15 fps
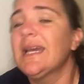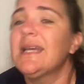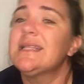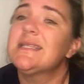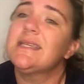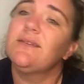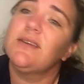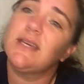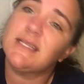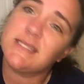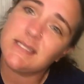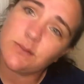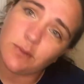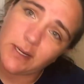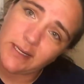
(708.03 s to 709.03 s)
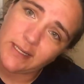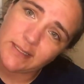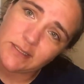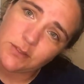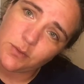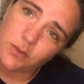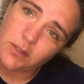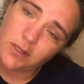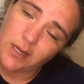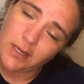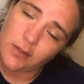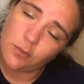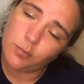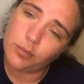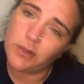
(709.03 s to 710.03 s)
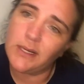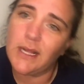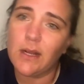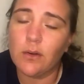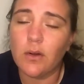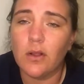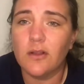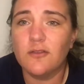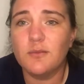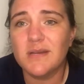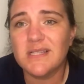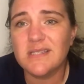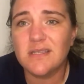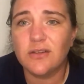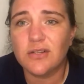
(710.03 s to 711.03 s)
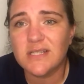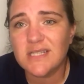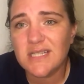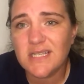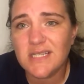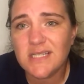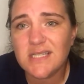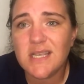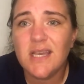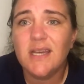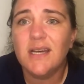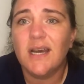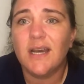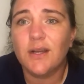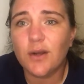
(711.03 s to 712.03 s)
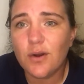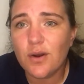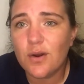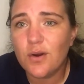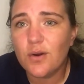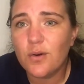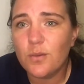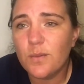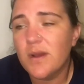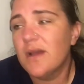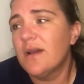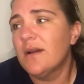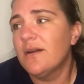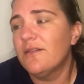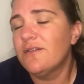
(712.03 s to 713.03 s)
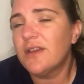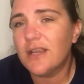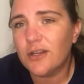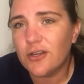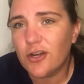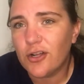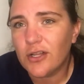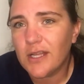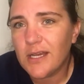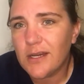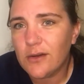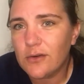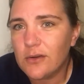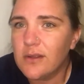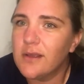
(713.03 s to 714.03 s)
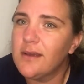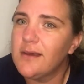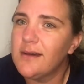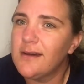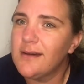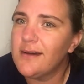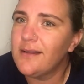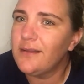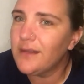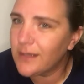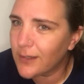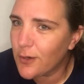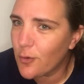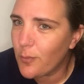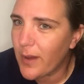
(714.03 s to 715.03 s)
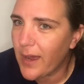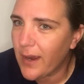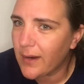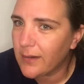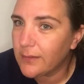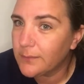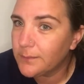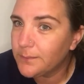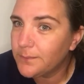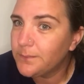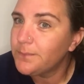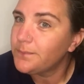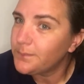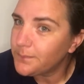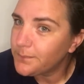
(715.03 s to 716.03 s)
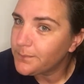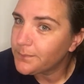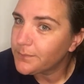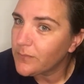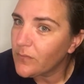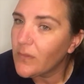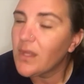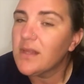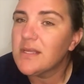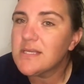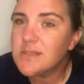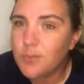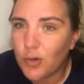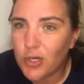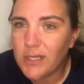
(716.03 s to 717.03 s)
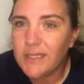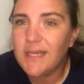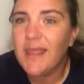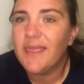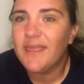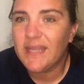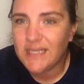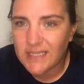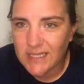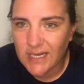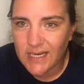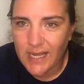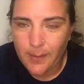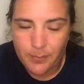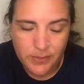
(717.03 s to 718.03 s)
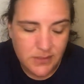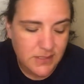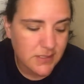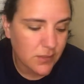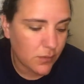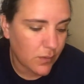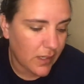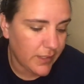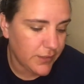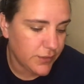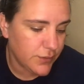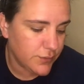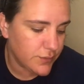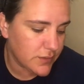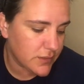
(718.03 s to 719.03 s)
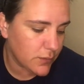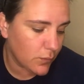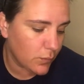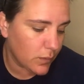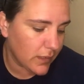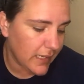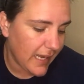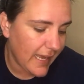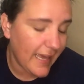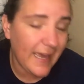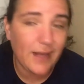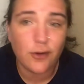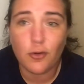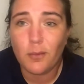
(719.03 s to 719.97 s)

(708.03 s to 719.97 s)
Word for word: and CVS is right next door. I go print out all of my CRTs. I go home, figure it all out, and then I go back. This morning, that did not happen. So I used what I had